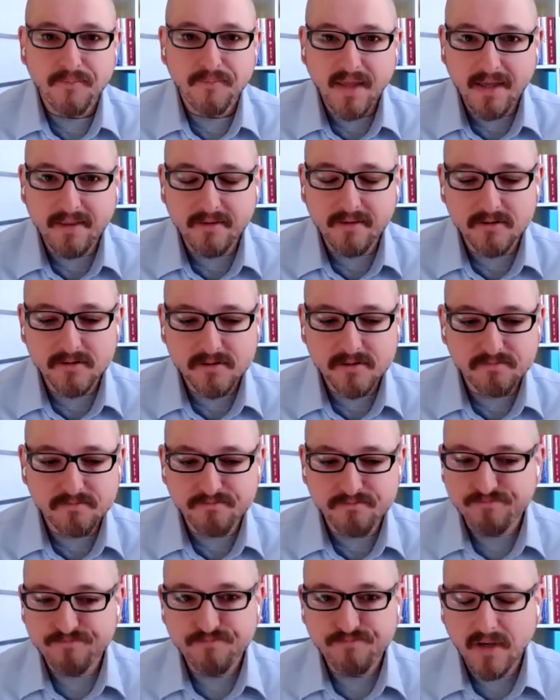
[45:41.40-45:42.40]
And
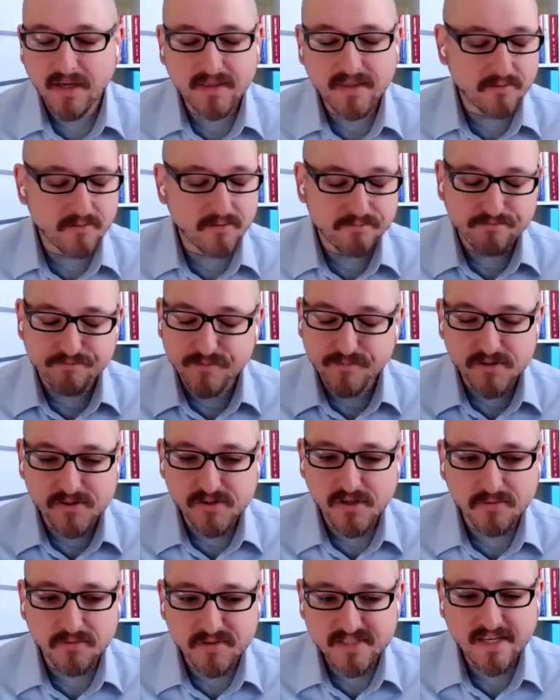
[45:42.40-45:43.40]
I think there's
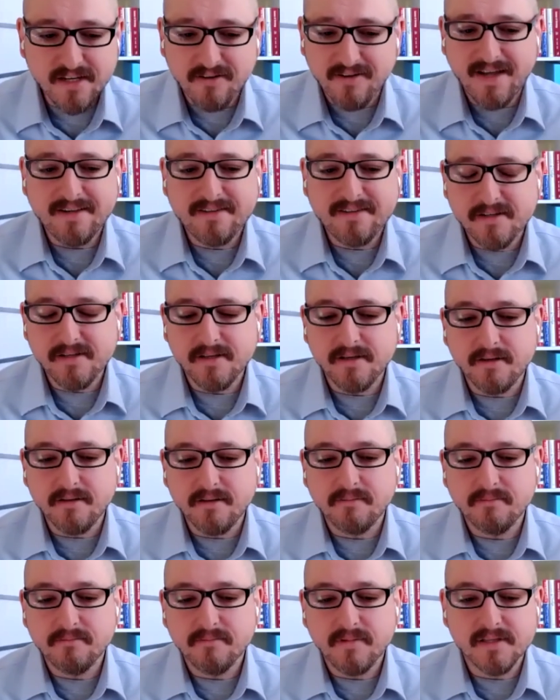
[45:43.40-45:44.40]
no single
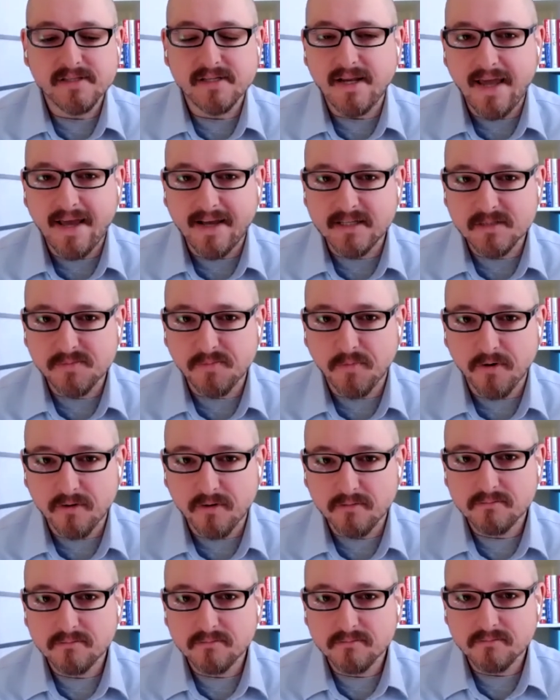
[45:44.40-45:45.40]
entity that's an
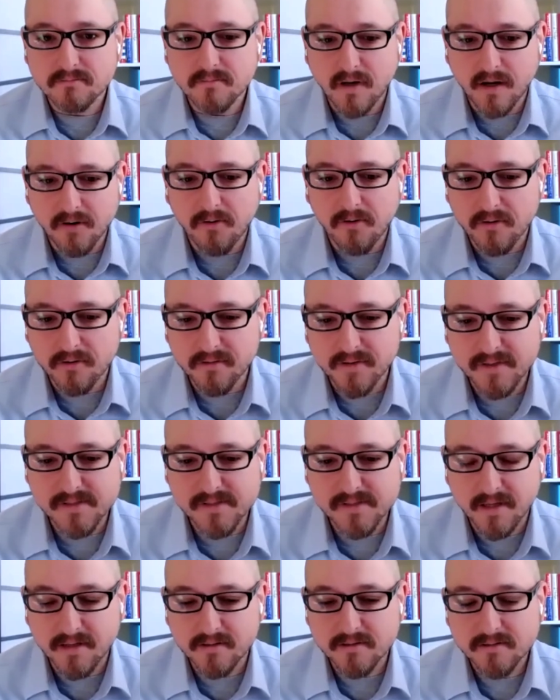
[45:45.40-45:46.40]
expert on all of these
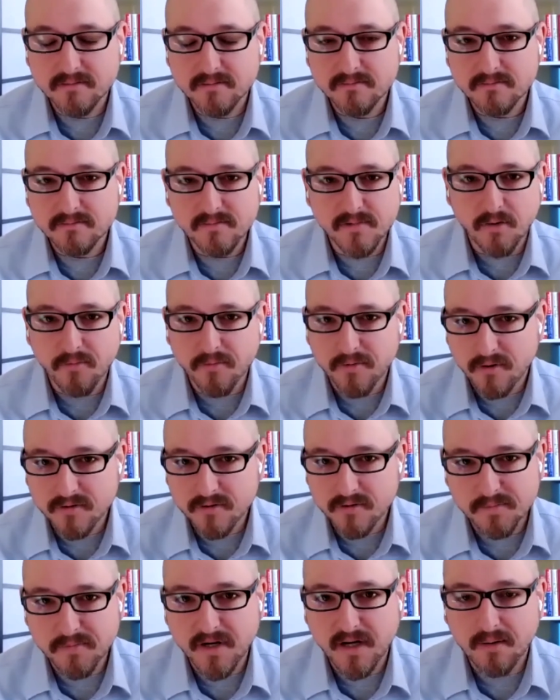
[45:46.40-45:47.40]
things. No one
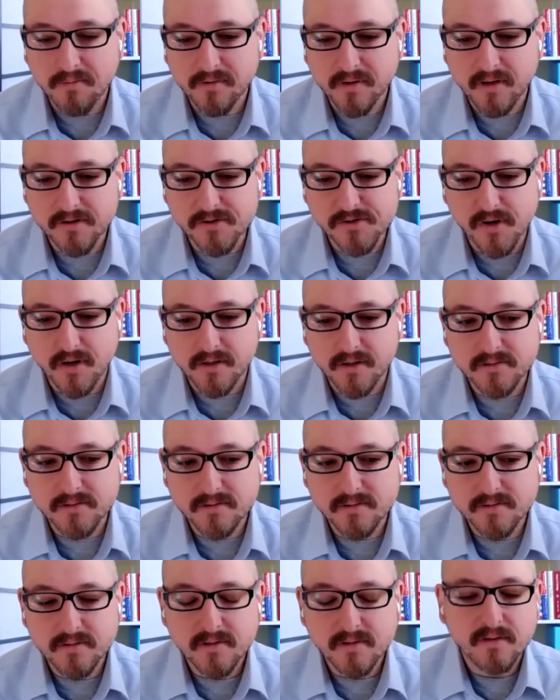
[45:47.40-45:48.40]
holds a monopoly on trust.